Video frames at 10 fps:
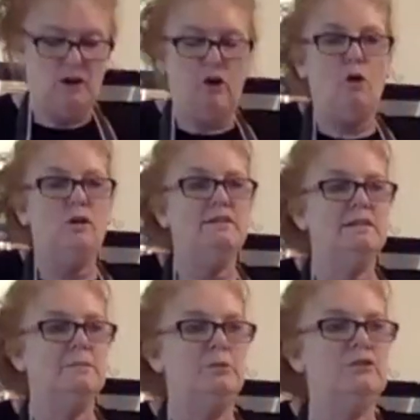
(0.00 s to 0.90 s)
All I did,
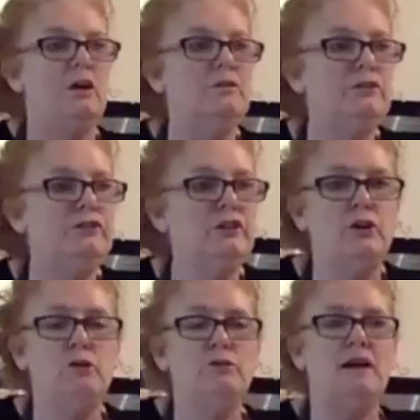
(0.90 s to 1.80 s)
I put it on the
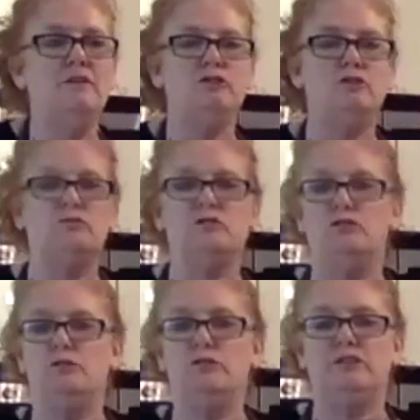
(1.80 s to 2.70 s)
stove and just
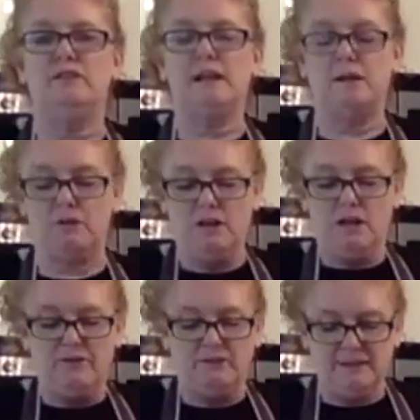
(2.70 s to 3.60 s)
reduced it down
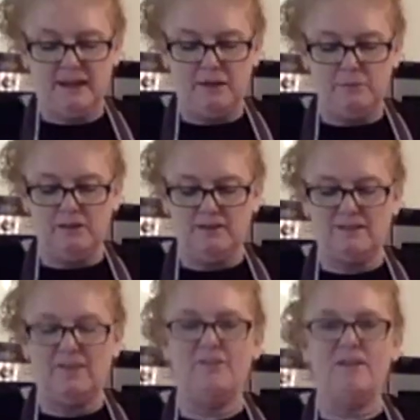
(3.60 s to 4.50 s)
for 10 minutes.
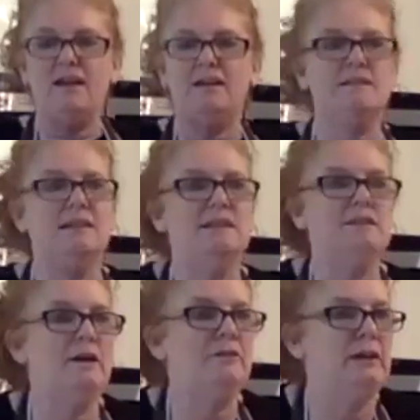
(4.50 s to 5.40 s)
That is it. You don't
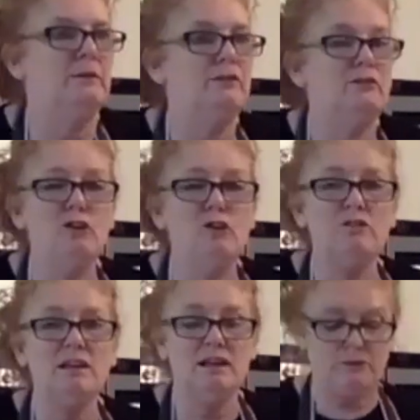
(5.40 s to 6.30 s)
have to keep
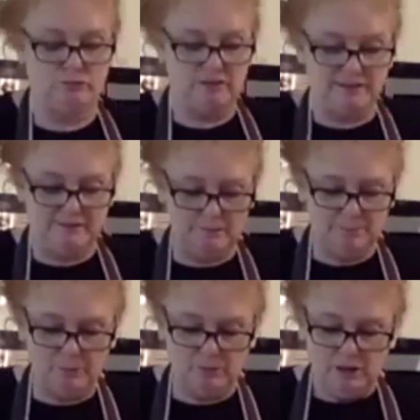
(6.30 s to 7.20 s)
stirring it. It's really
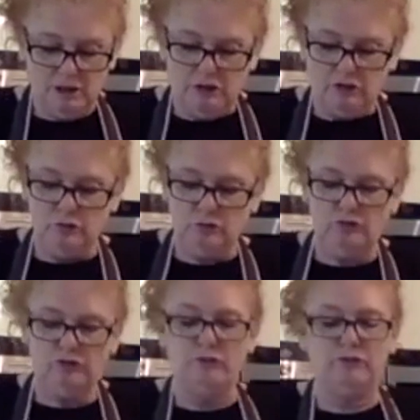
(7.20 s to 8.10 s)
simple. You
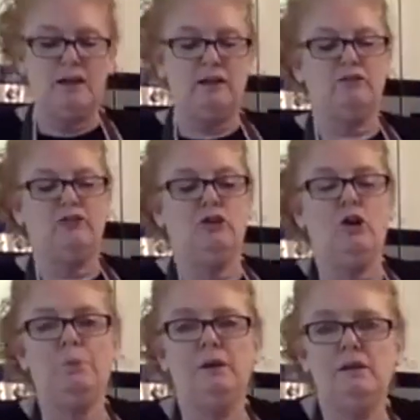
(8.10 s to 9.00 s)
could use that as a
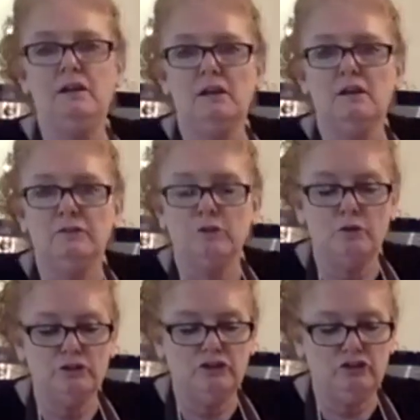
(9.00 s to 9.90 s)
topping
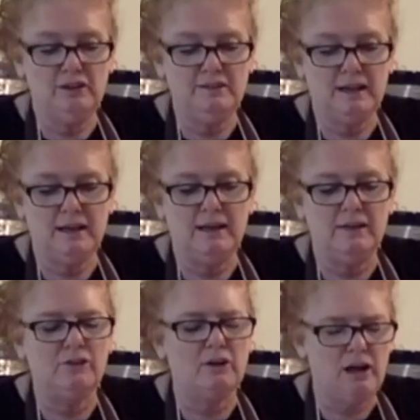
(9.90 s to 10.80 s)
for your cheesecake.
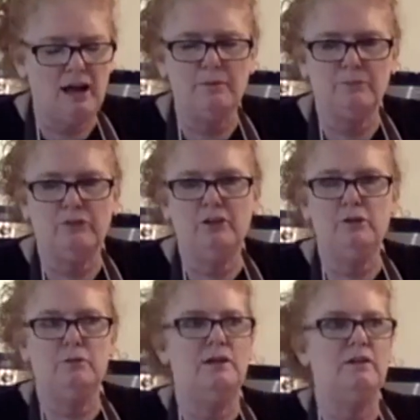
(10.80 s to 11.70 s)
It's
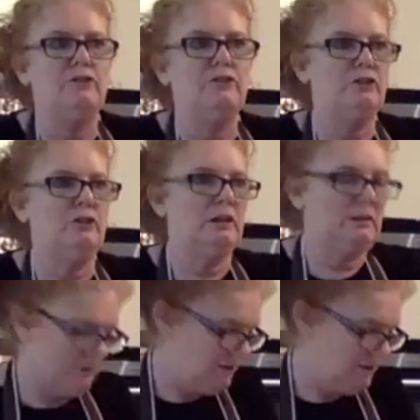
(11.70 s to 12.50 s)
absolutely stunning.